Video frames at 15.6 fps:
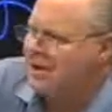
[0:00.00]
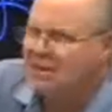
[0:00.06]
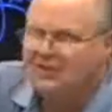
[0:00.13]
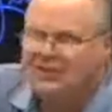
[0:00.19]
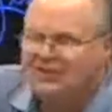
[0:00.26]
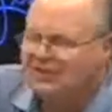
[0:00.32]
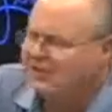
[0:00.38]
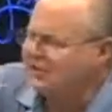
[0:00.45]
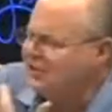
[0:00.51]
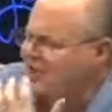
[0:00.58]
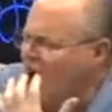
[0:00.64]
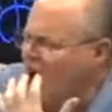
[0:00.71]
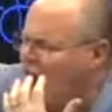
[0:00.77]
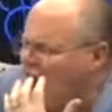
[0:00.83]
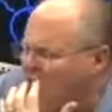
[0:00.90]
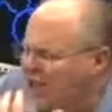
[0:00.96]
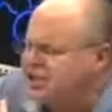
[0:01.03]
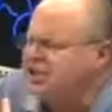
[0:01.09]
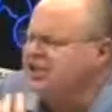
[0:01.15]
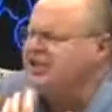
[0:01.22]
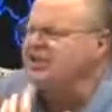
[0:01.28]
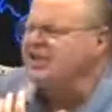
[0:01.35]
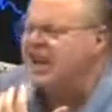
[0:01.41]
This is an
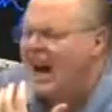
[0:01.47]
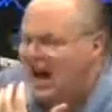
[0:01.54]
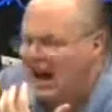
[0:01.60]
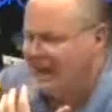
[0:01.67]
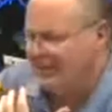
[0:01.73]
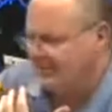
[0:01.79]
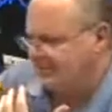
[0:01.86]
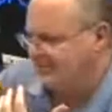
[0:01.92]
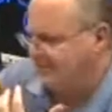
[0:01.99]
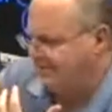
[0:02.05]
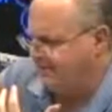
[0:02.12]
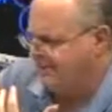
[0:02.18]
undisguised,